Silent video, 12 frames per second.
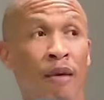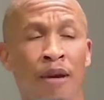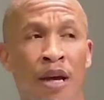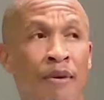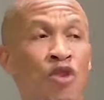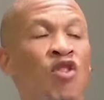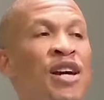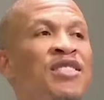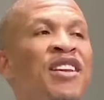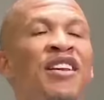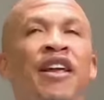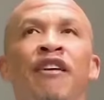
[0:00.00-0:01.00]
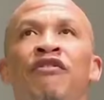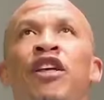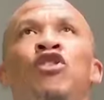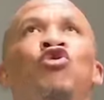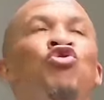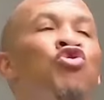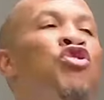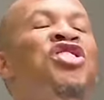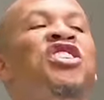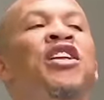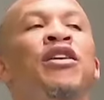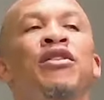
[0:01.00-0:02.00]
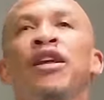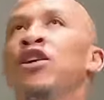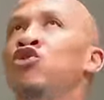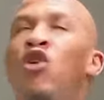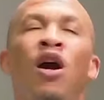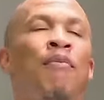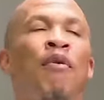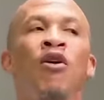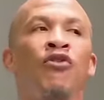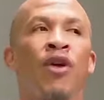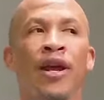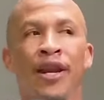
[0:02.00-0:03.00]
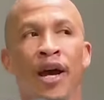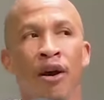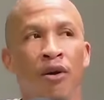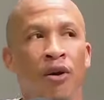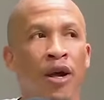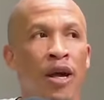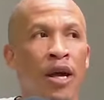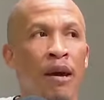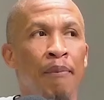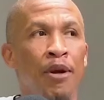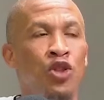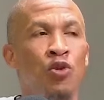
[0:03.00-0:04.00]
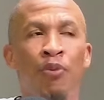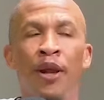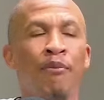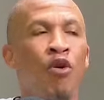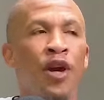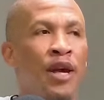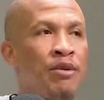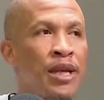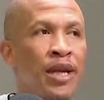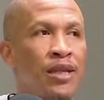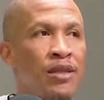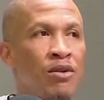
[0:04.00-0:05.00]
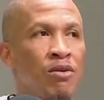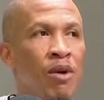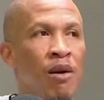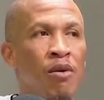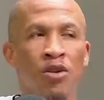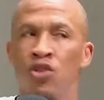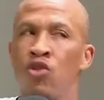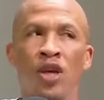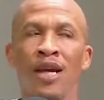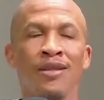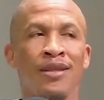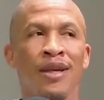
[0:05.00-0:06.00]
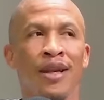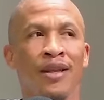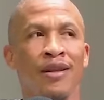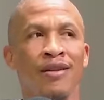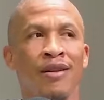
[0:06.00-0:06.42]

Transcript: I mean, come on, you guys didn't yeah, have the did nutrition that. that. they talk about right now. mm But you play more games than us. Yeah. Why, so you can't say that.